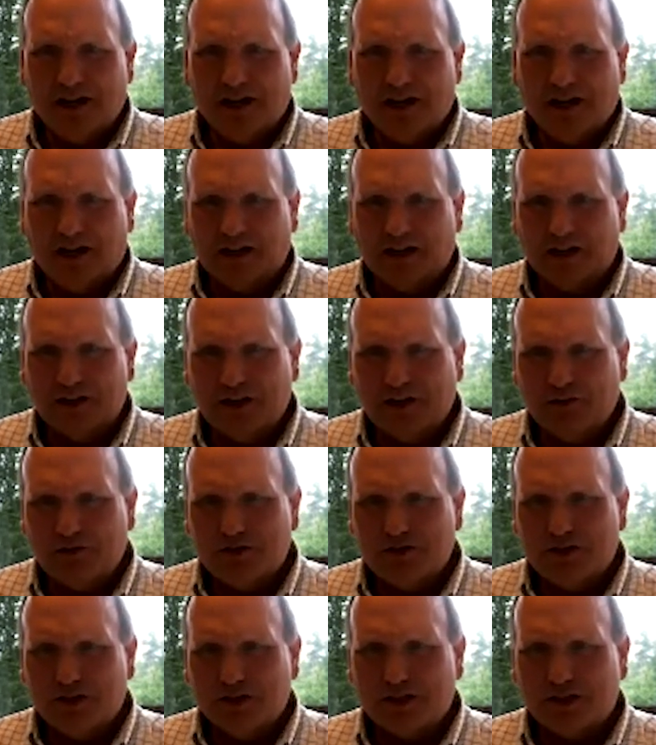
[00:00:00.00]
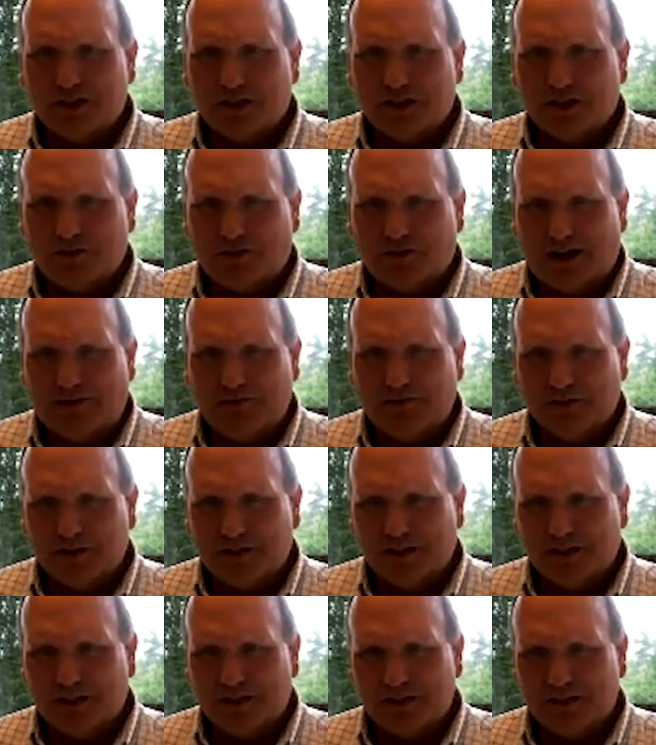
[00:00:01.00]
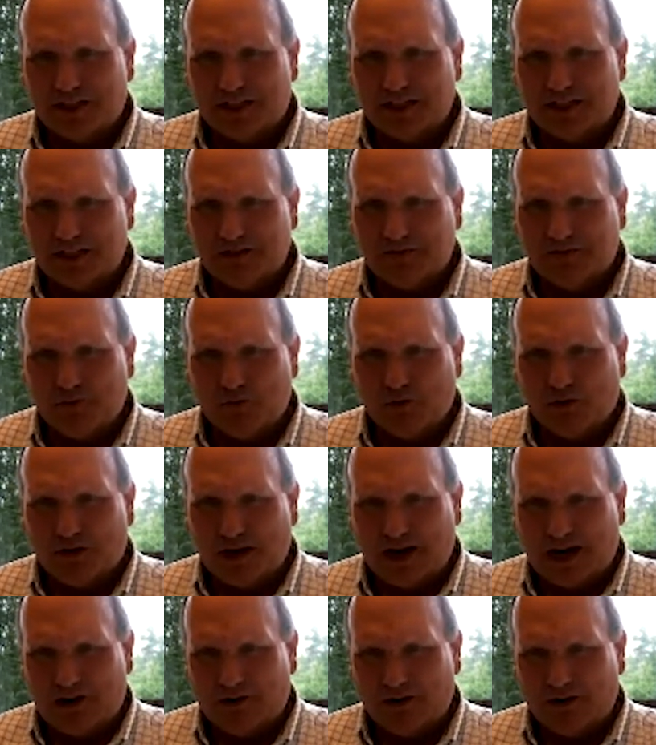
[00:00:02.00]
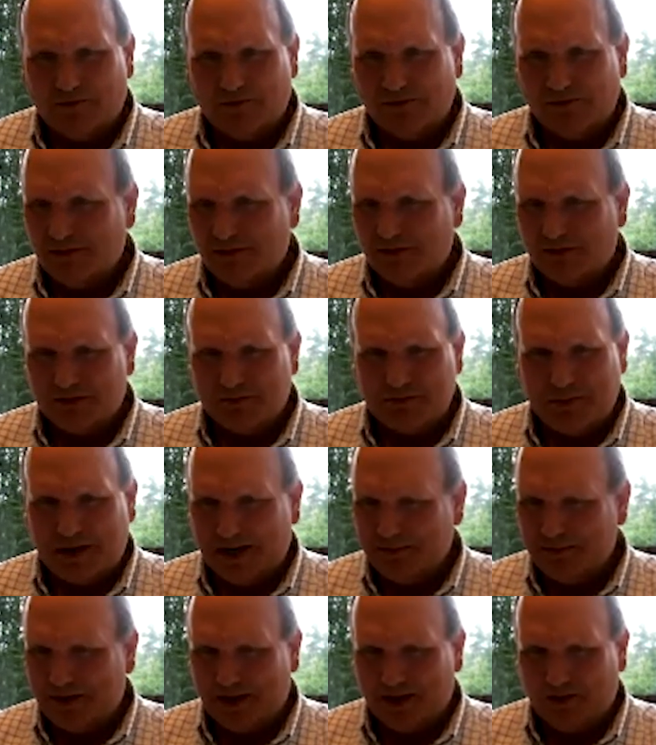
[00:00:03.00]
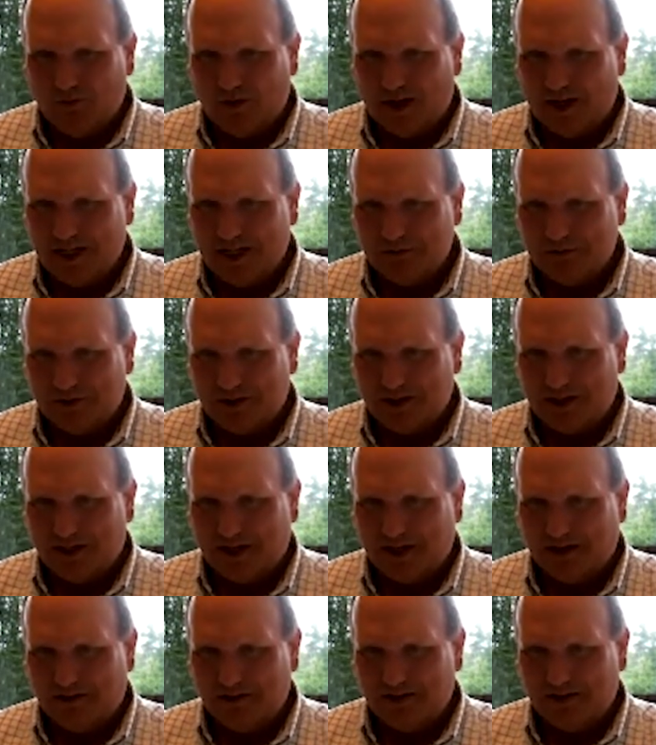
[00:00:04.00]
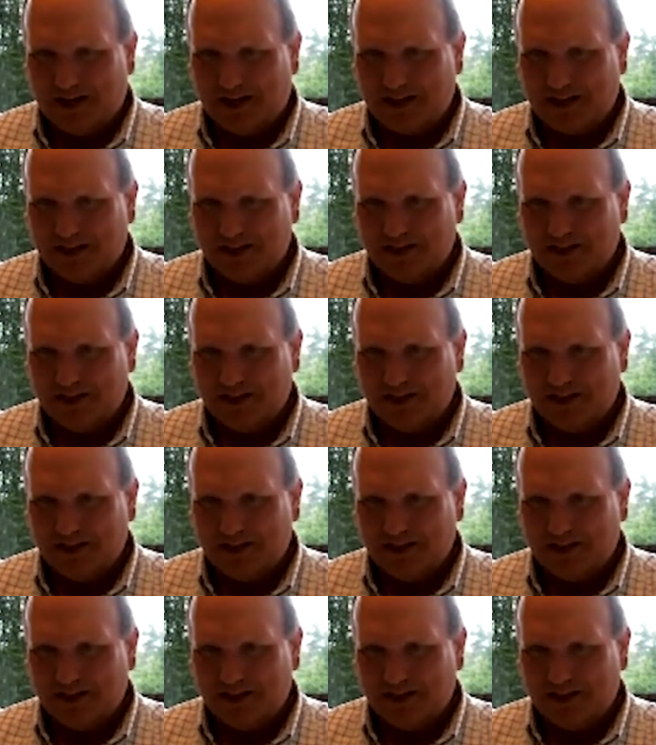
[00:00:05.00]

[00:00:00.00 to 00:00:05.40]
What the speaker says: You would just travel to 64. However, there's many ways within here to get to